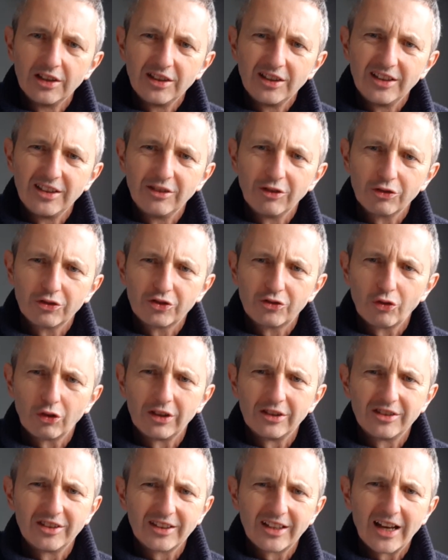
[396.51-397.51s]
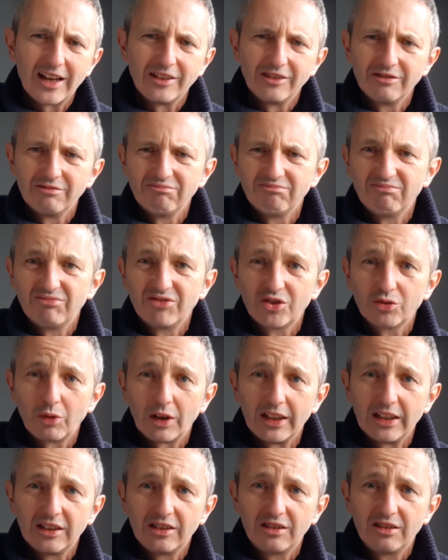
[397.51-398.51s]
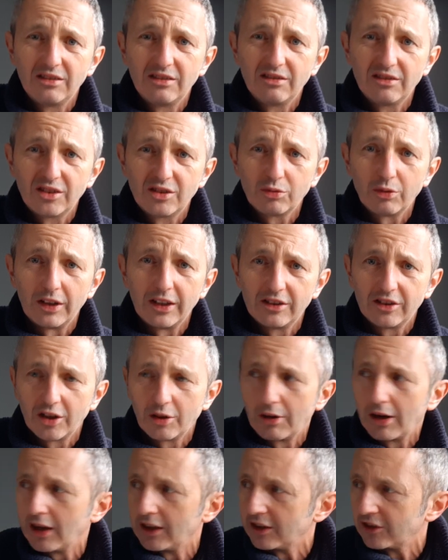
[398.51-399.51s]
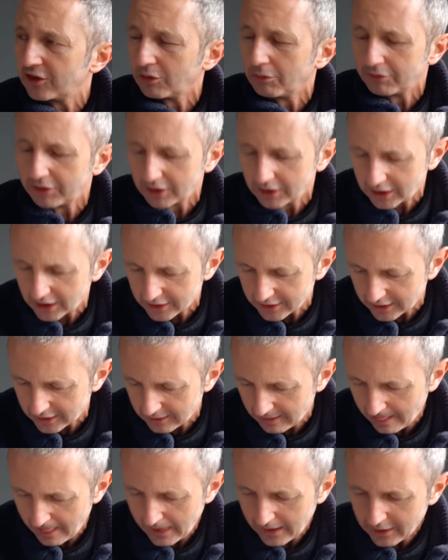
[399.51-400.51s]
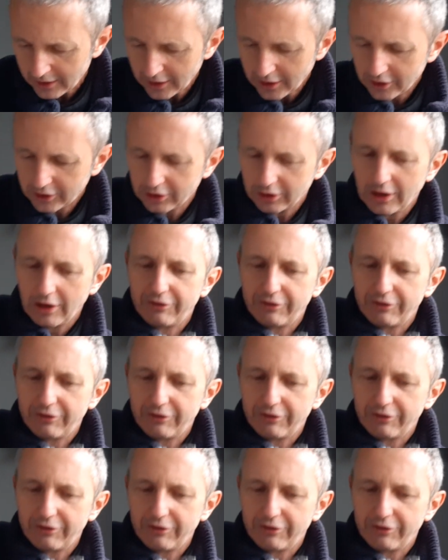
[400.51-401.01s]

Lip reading: You're struggling to get 20, 22, aren't you, something like that. So yeah,